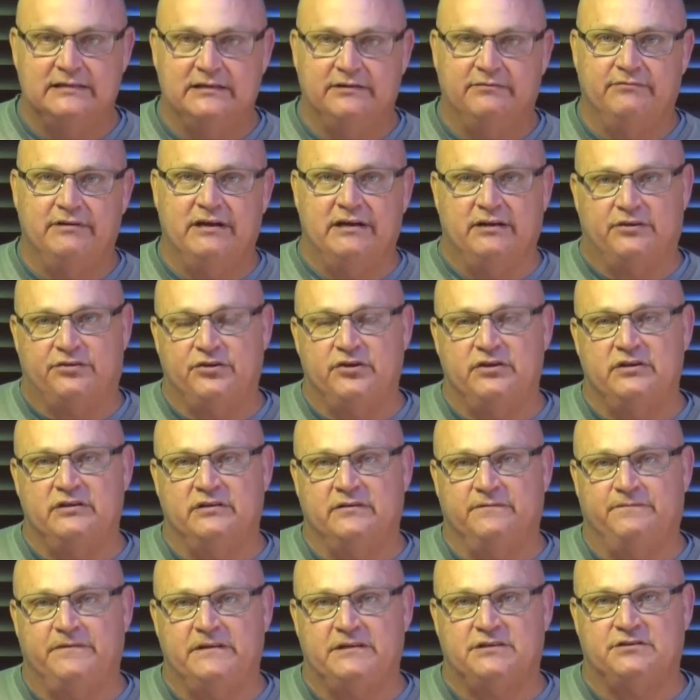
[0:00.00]
Ran third in
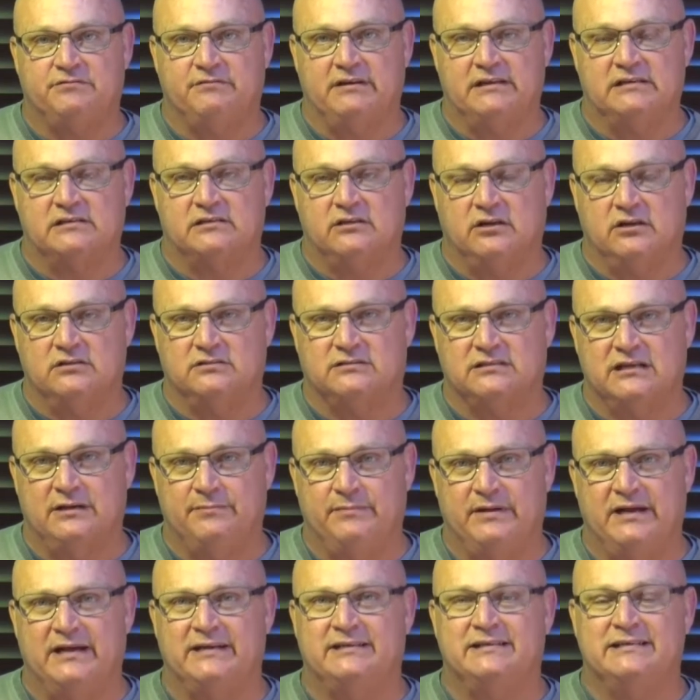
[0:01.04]
the feature race last
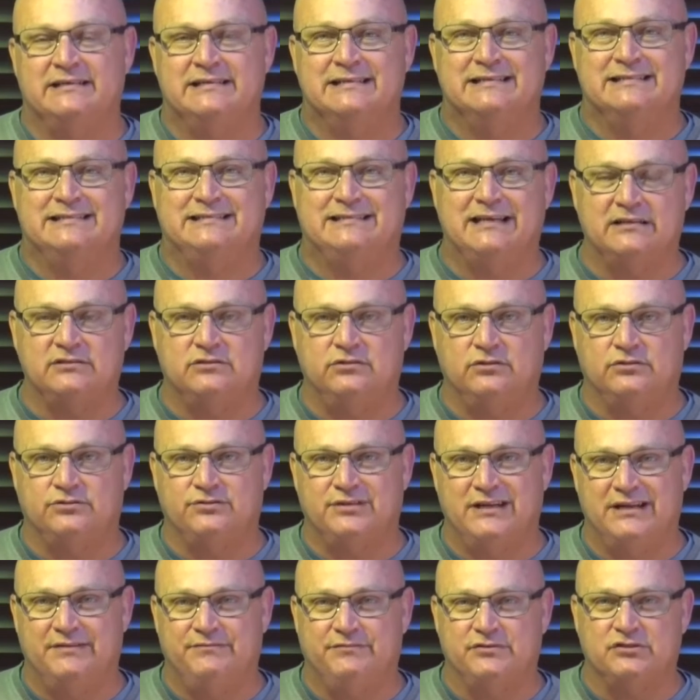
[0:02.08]
time out. Does look
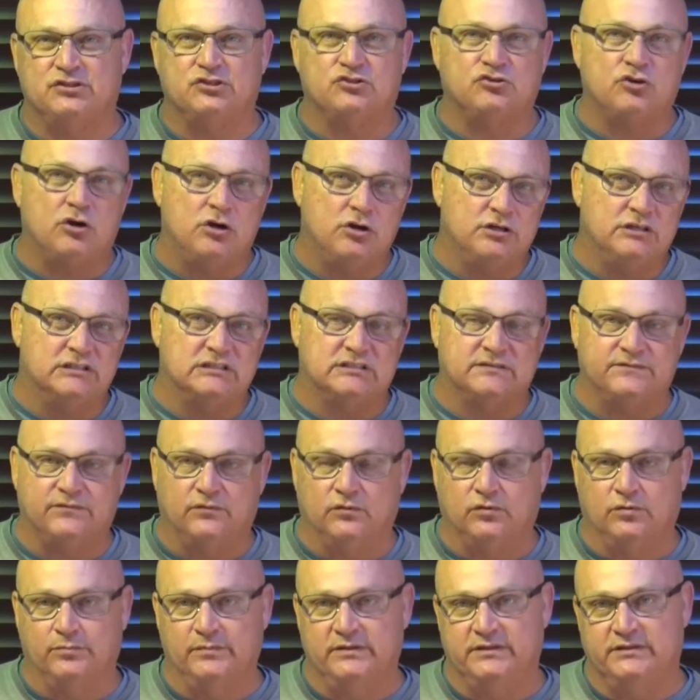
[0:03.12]
to have the strongest
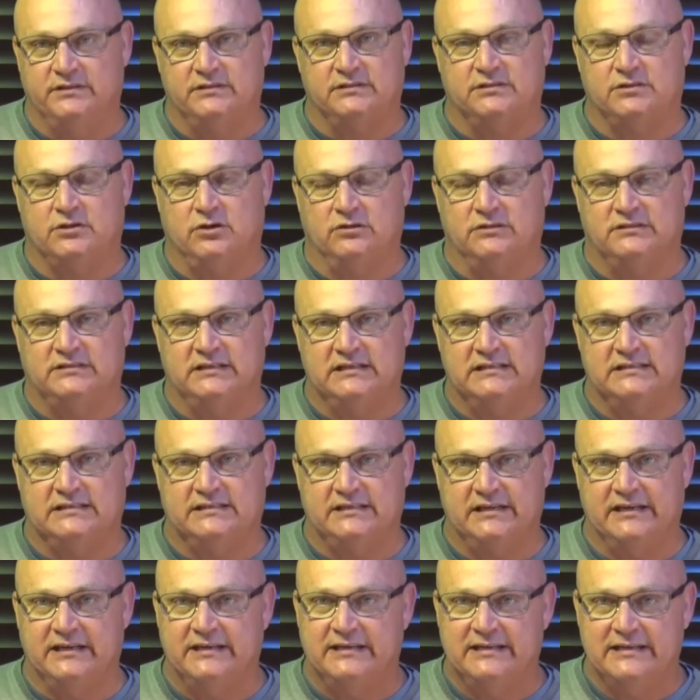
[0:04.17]
form in this contest
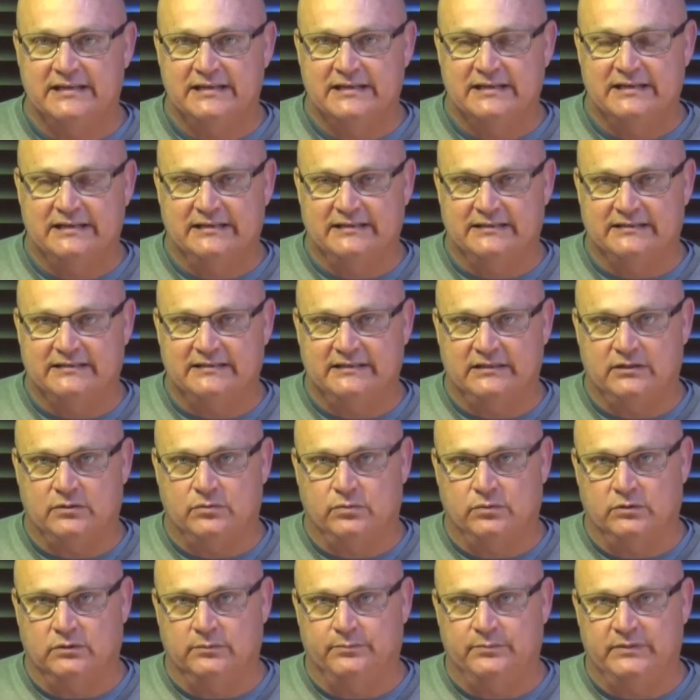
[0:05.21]
here, and I think
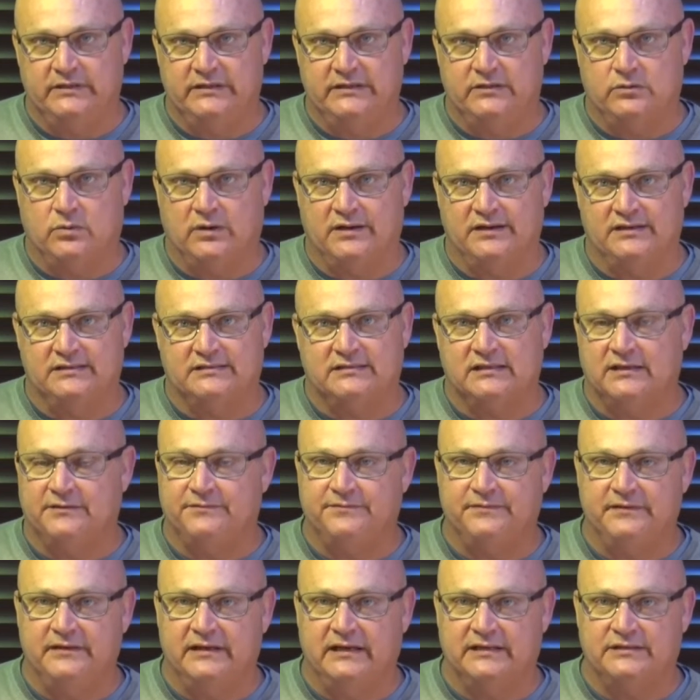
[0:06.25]
will be quite a
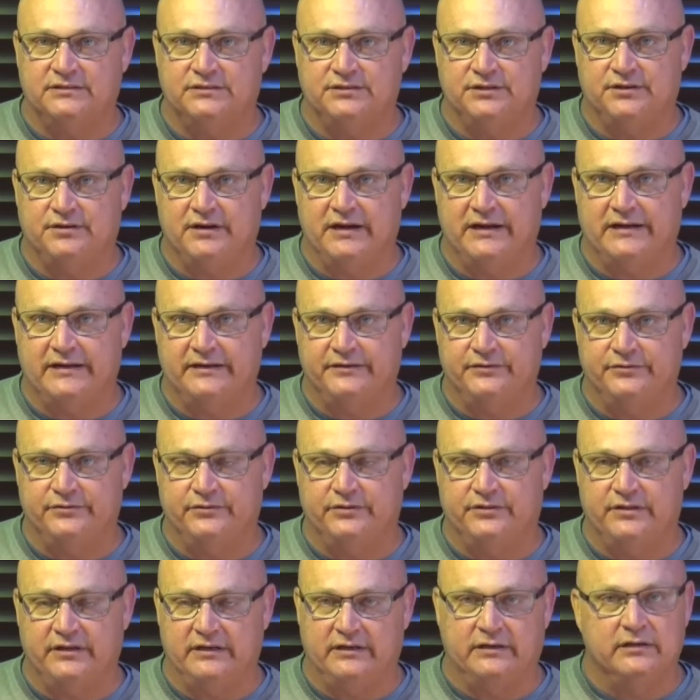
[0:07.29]
tough nut to crack. I do
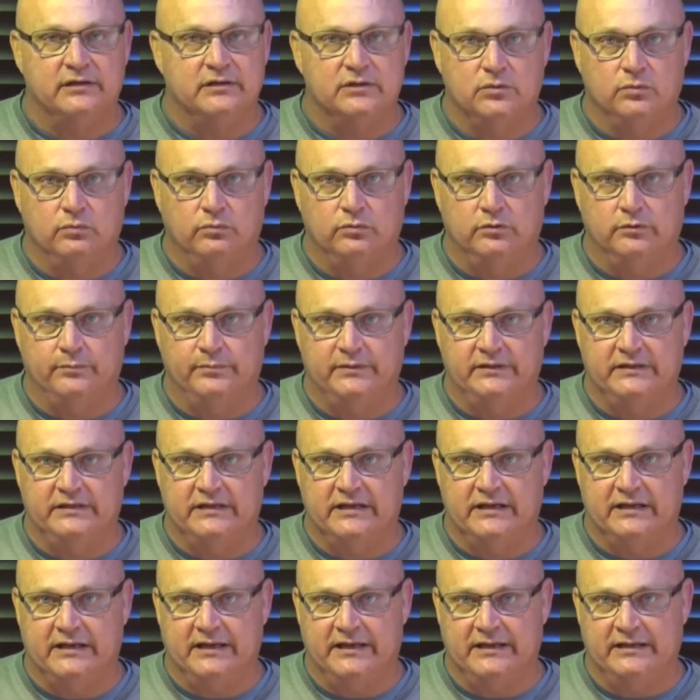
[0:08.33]
think will be
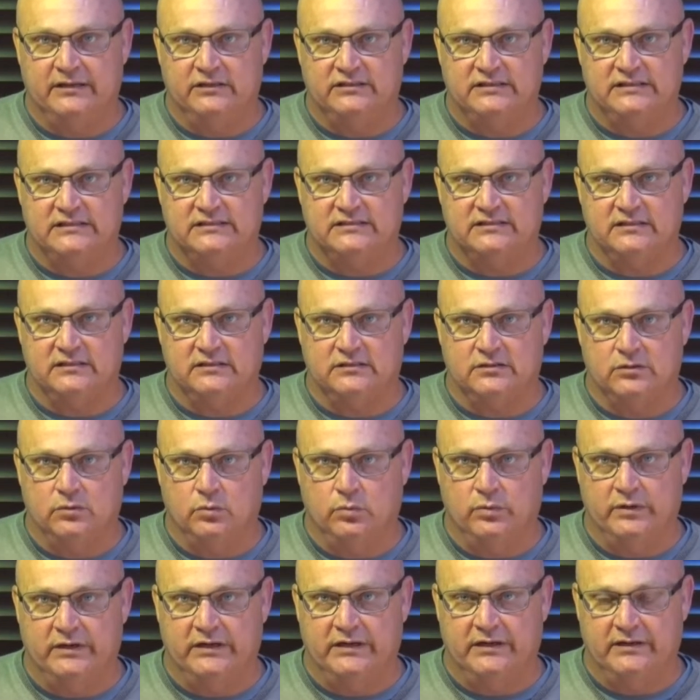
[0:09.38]
a decent
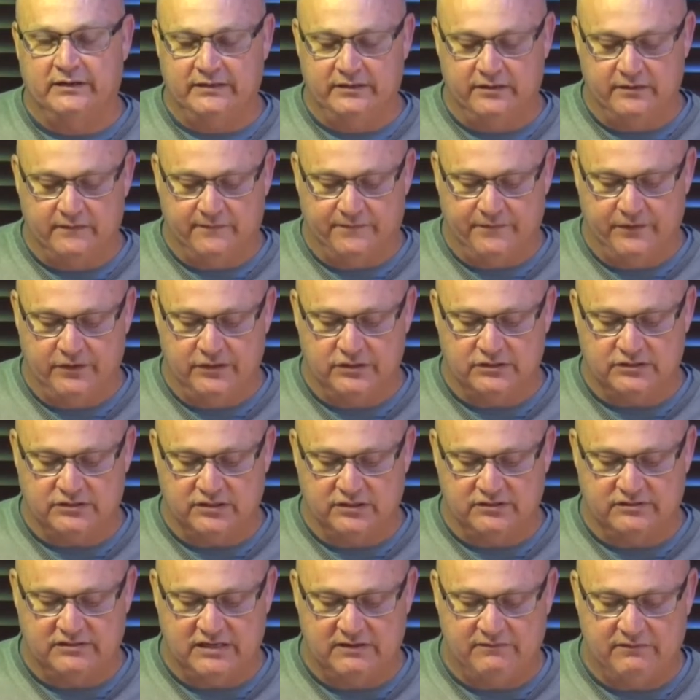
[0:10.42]
winner in the first. So
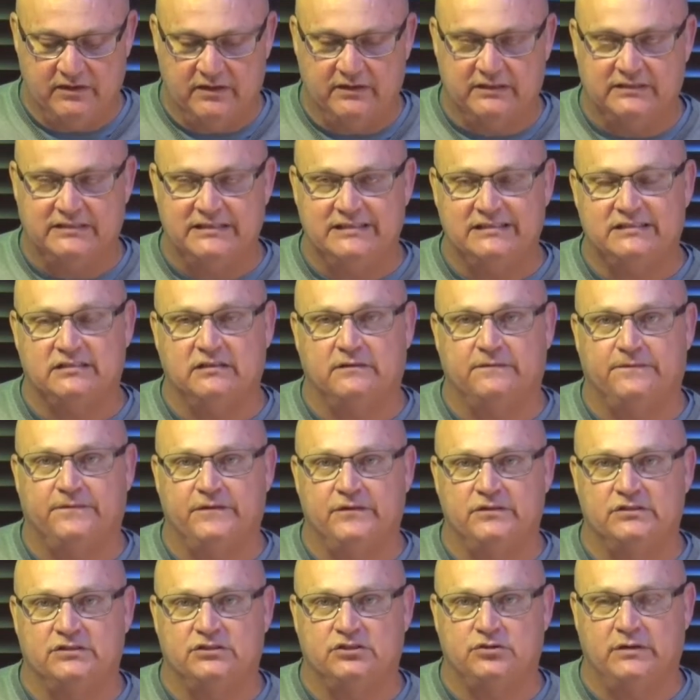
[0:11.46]
7, a decent
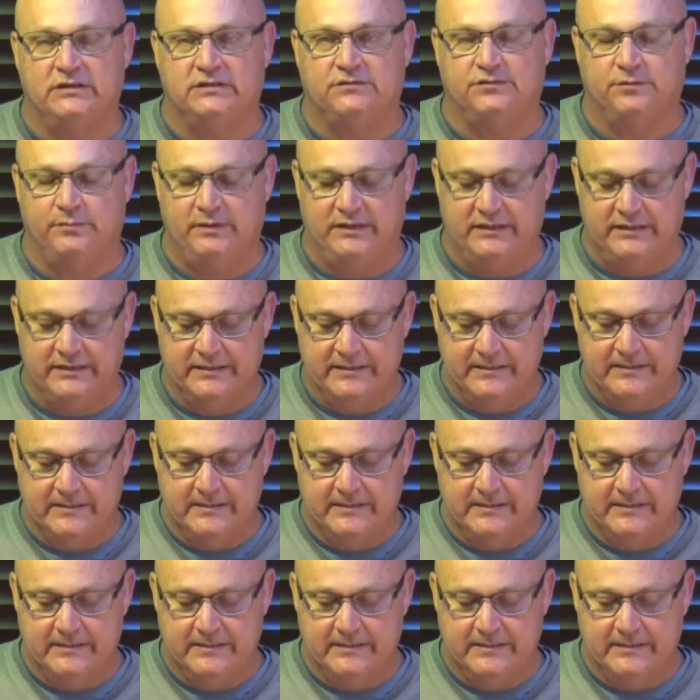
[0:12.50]
first choice for me.